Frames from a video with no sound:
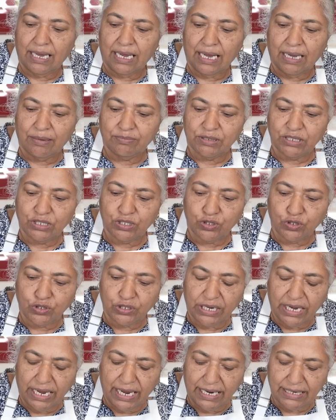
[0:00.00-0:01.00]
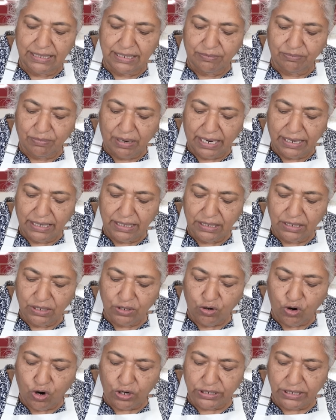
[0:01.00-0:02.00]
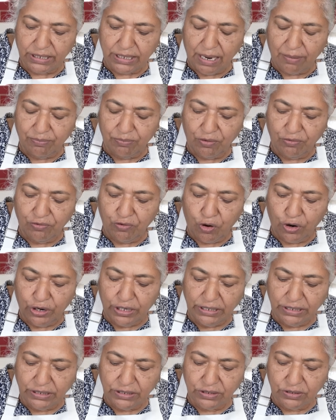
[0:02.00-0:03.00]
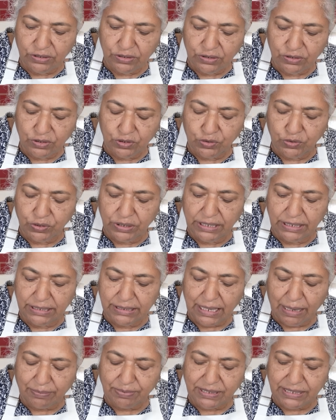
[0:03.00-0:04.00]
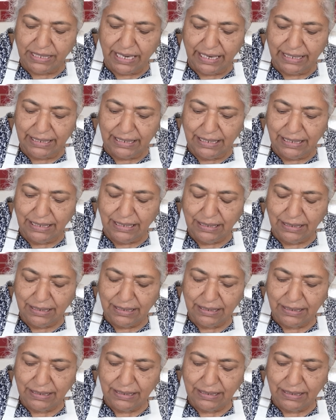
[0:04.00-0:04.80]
I'm just going to add in my 1/4 cup of oil to heat up slightly.